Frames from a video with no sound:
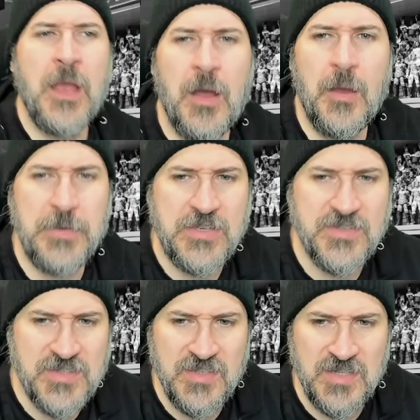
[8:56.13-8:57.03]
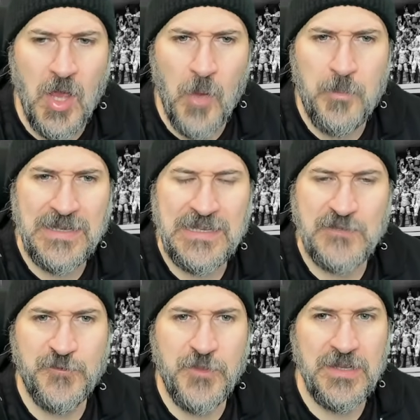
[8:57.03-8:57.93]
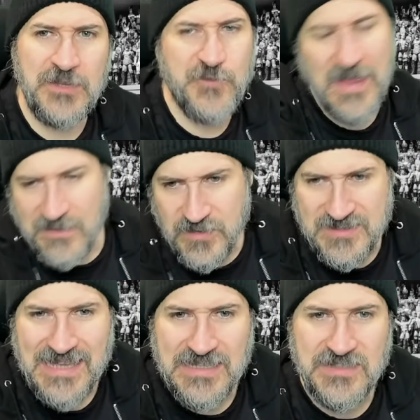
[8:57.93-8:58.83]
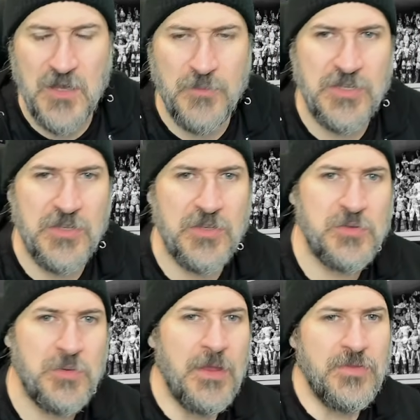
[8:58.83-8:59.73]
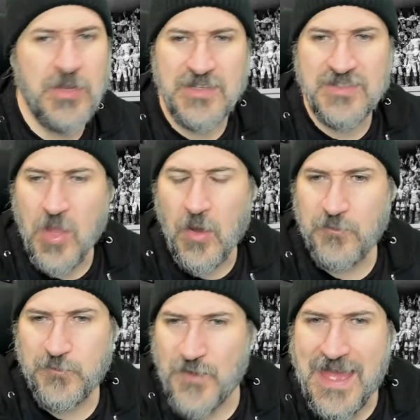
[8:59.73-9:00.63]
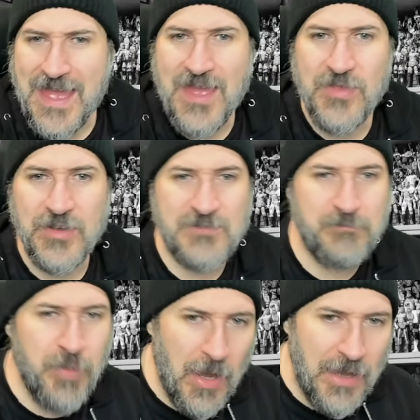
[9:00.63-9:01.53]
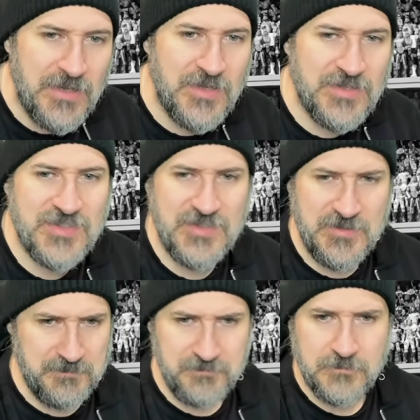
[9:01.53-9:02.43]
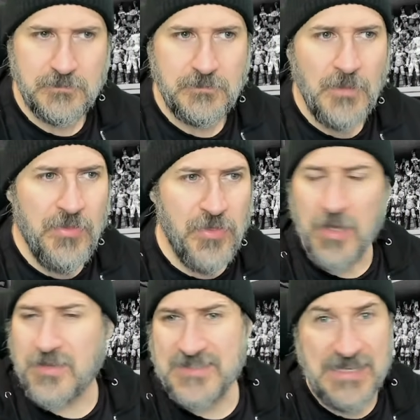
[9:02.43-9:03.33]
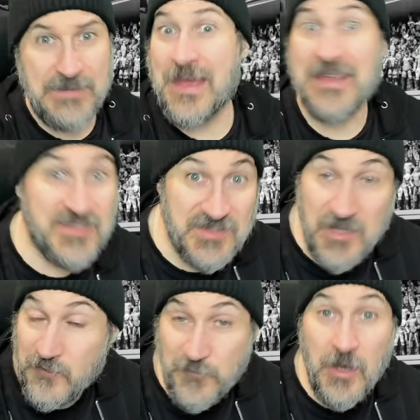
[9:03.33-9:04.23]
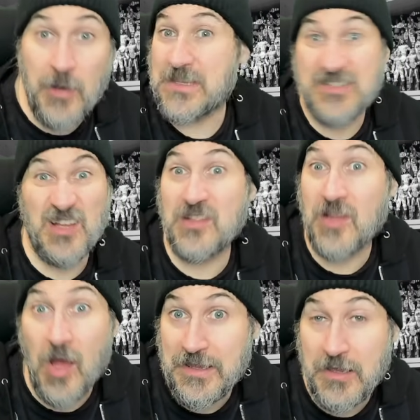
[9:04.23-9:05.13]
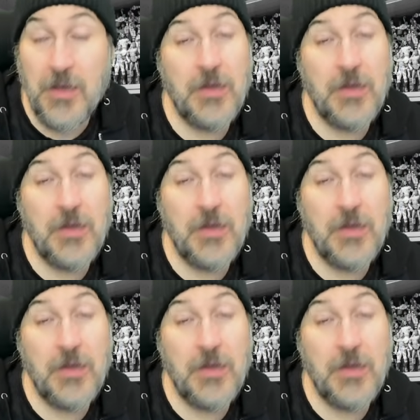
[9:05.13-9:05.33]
Because there's a lot of belief that he favors AEW, that he's not fair, that he's biased, that he makes stuff up, he's a liar.